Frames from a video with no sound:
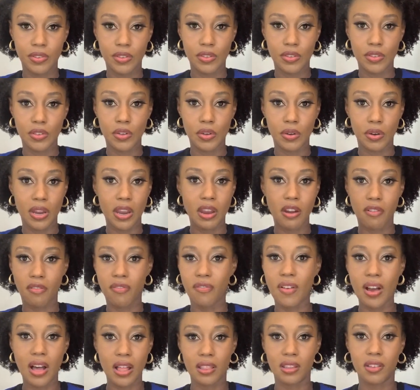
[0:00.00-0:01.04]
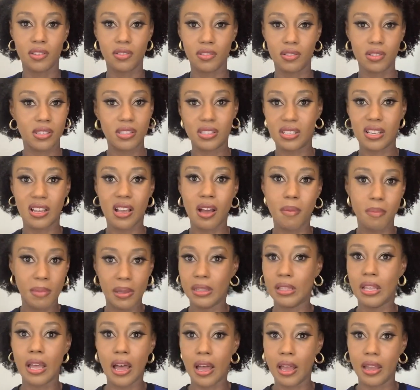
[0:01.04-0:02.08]
your hair follicles to come
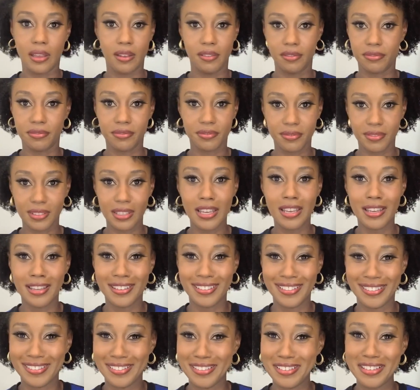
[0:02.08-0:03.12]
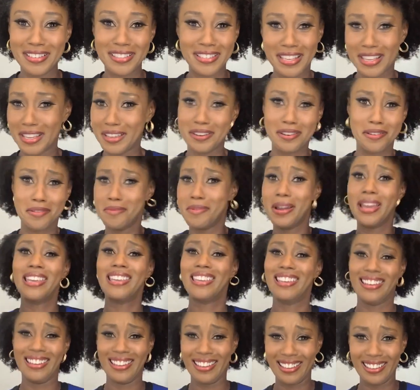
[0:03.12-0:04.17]
alive. It's like an
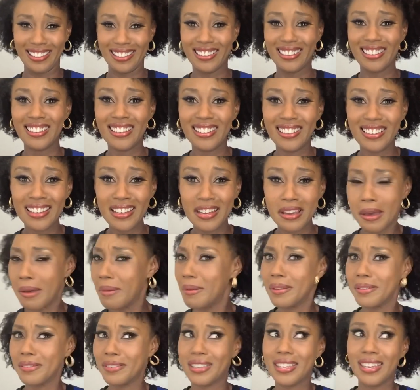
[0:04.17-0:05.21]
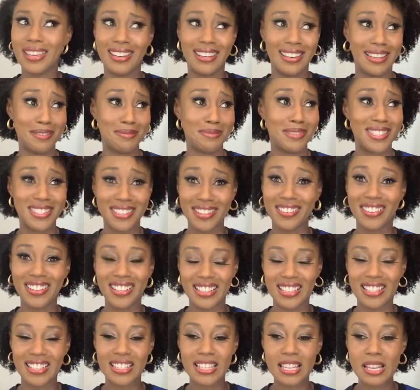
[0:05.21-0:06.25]
awakening. I'm
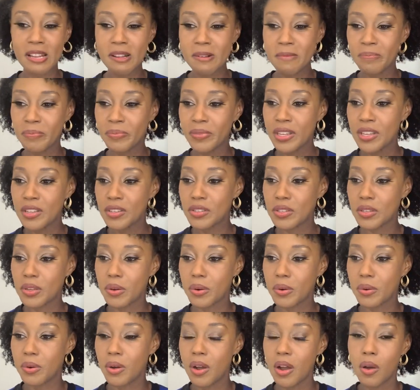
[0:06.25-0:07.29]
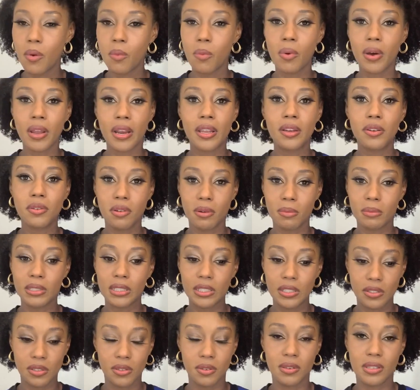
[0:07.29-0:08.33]
serious. So what I
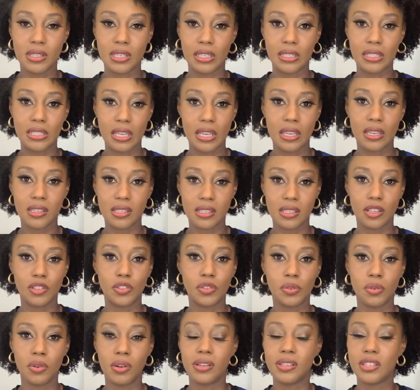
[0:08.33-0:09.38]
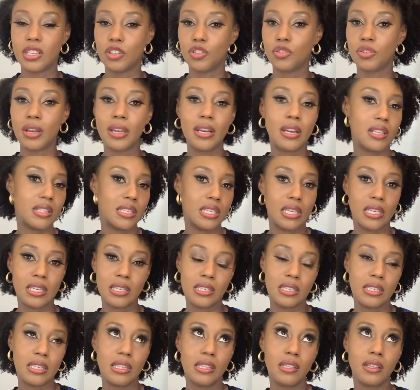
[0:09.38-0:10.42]
normally do is I take essential oils. I try not to
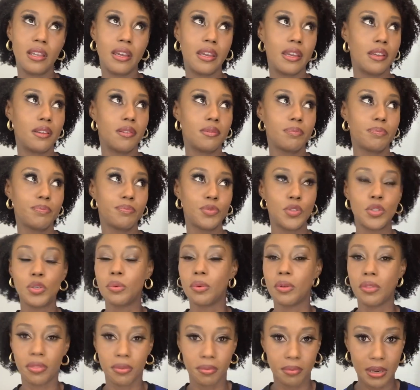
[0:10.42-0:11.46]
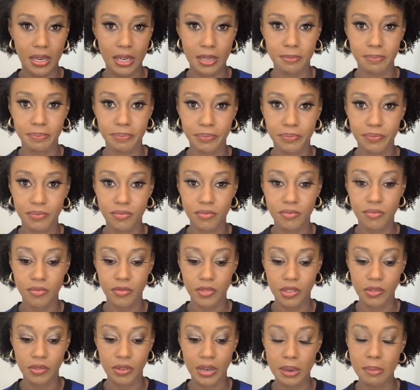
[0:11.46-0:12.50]
exceed like 2 or 3,
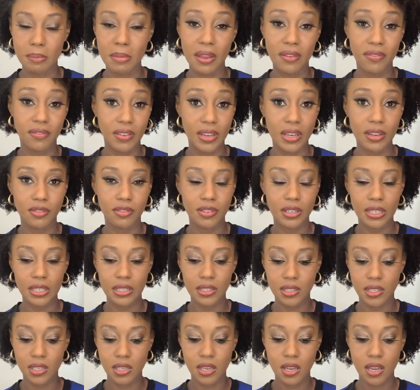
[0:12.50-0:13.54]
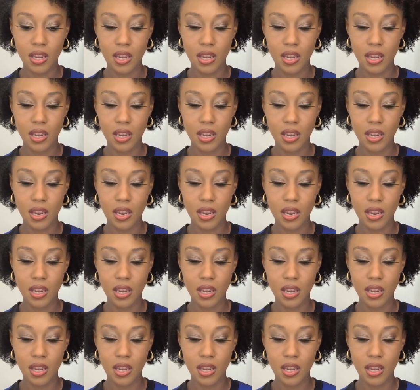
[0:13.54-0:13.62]
right? My favorites